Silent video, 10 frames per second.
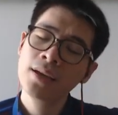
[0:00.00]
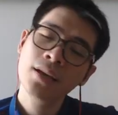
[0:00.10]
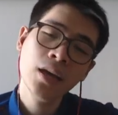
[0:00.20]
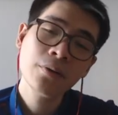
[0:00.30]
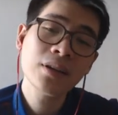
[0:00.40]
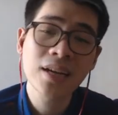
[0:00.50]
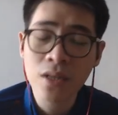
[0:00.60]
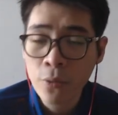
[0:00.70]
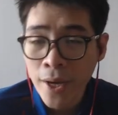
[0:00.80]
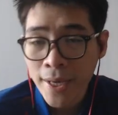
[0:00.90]
He run the knight
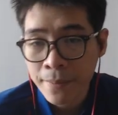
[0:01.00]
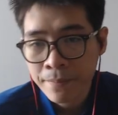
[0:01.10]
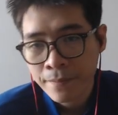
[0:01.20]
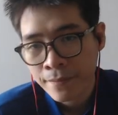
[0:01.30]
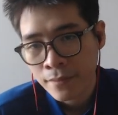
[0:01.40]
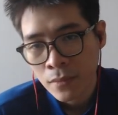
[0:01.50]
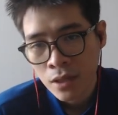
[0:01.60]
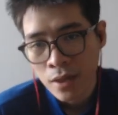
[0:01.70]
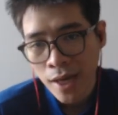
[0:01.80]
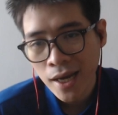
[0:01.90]
away.
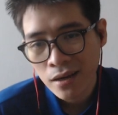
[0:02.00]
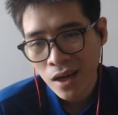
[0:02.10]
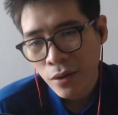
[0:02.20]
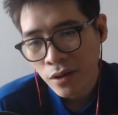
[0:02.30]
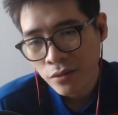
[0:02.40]
And I don't know,